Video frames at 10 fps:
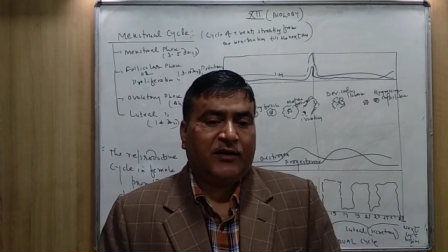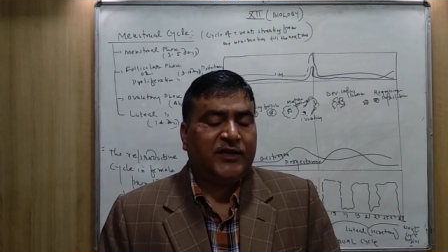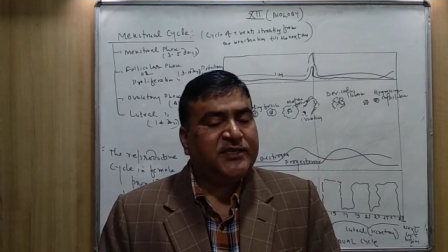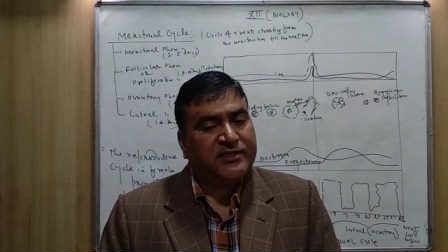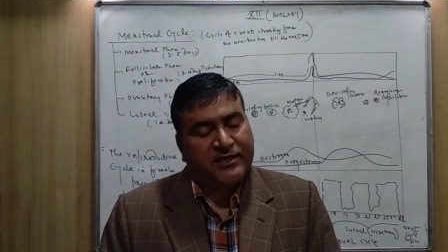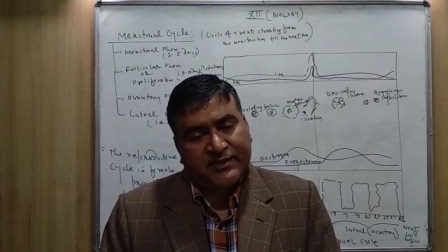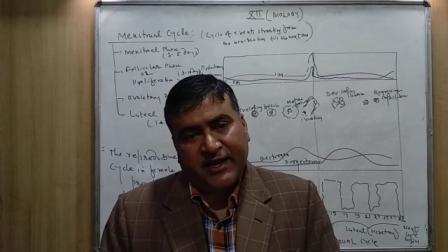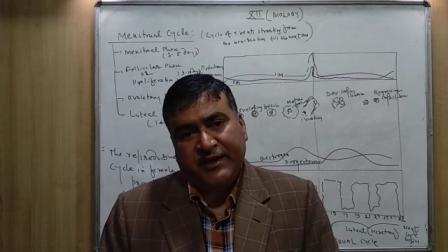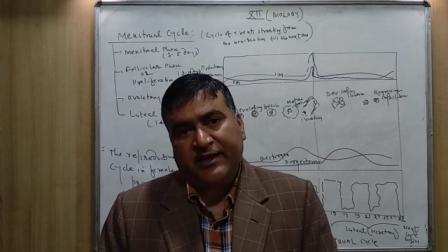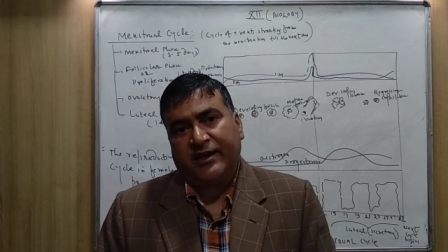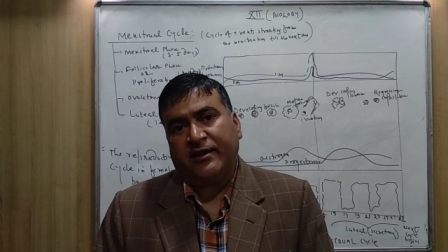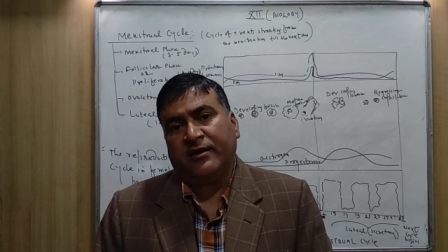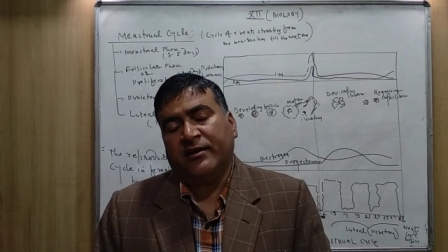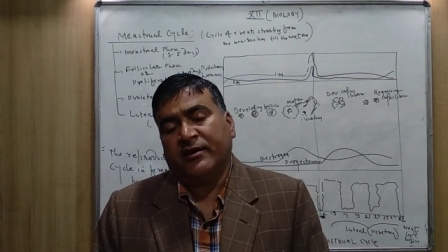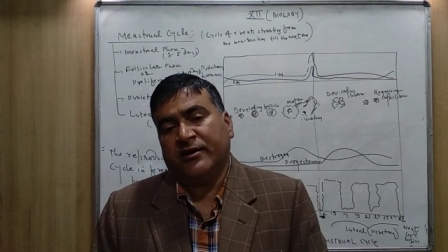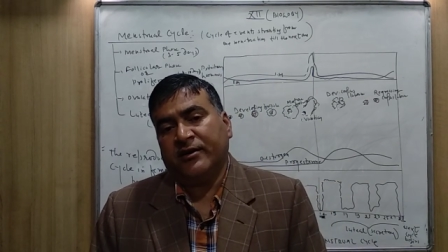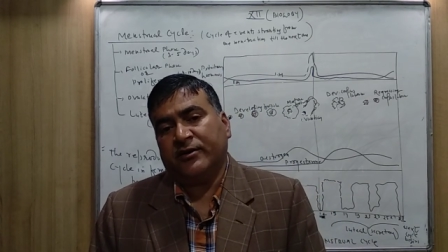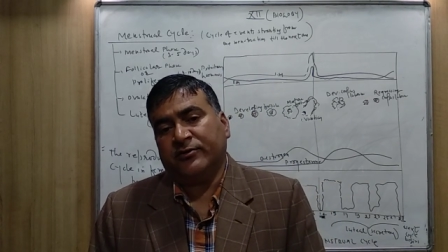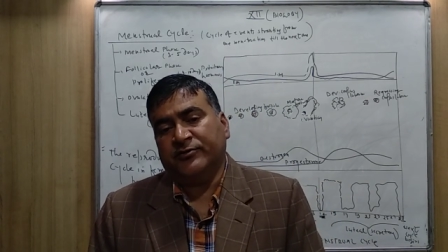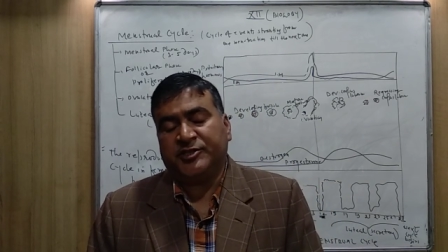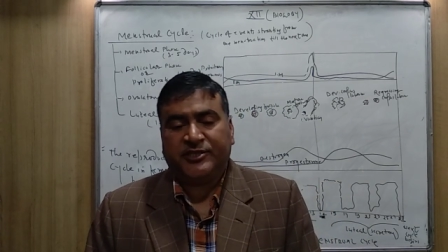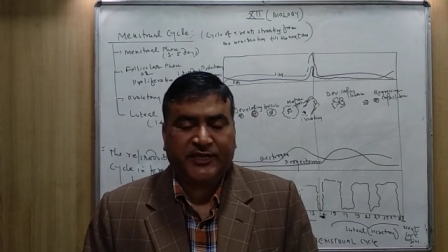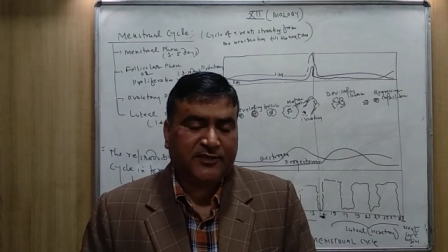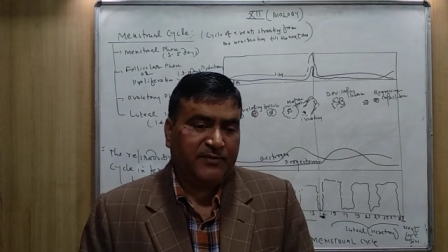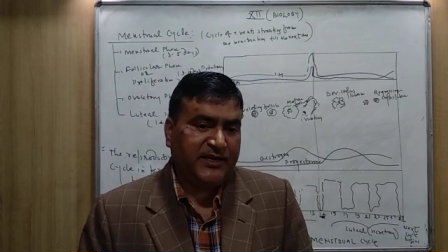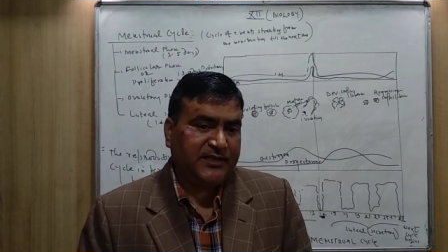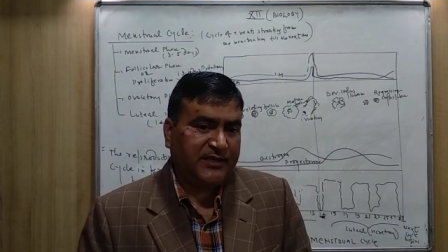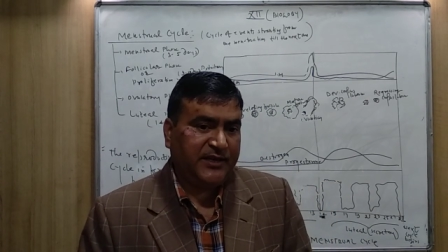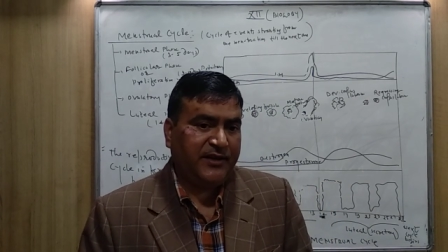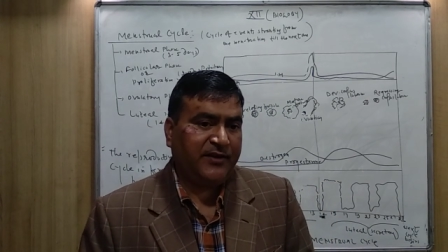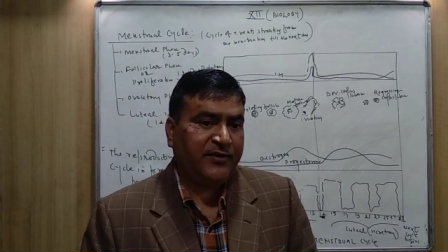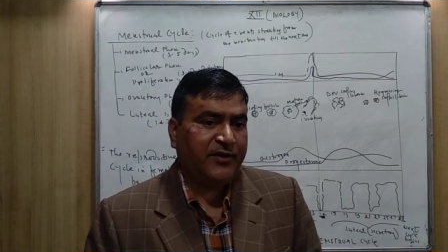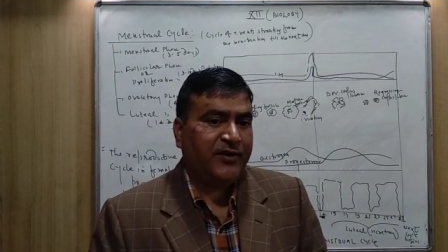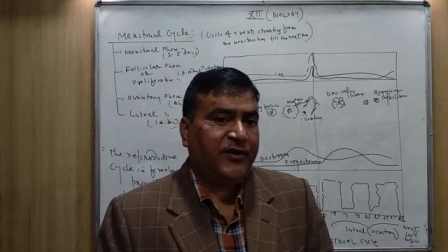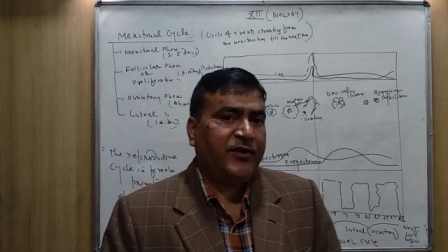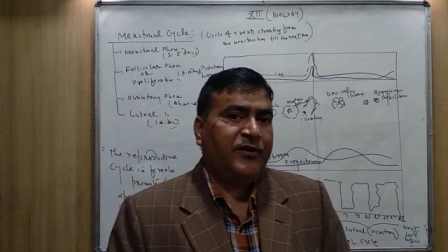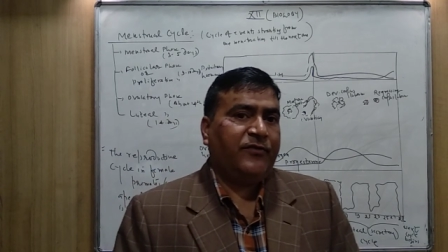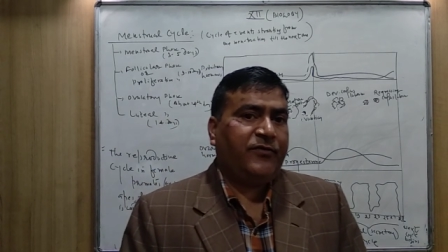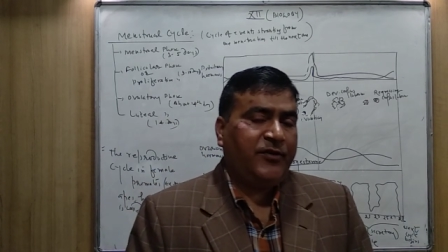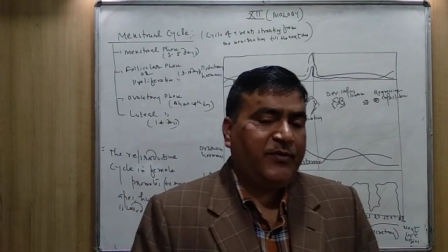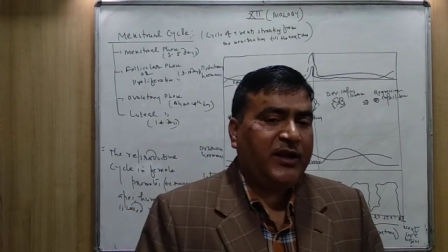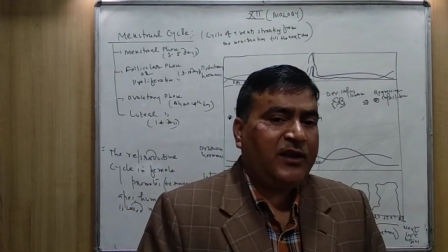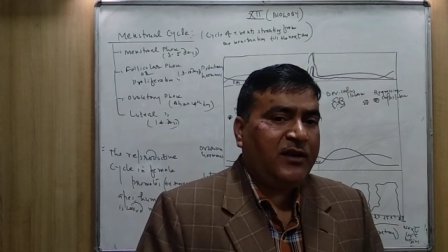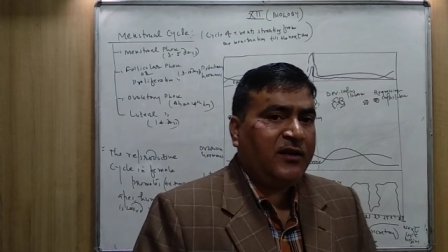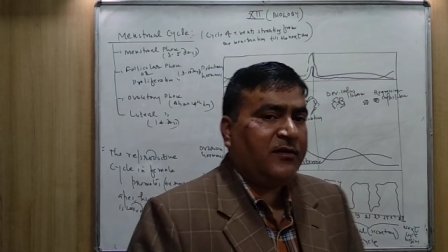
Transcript: is the cycle which takes place in female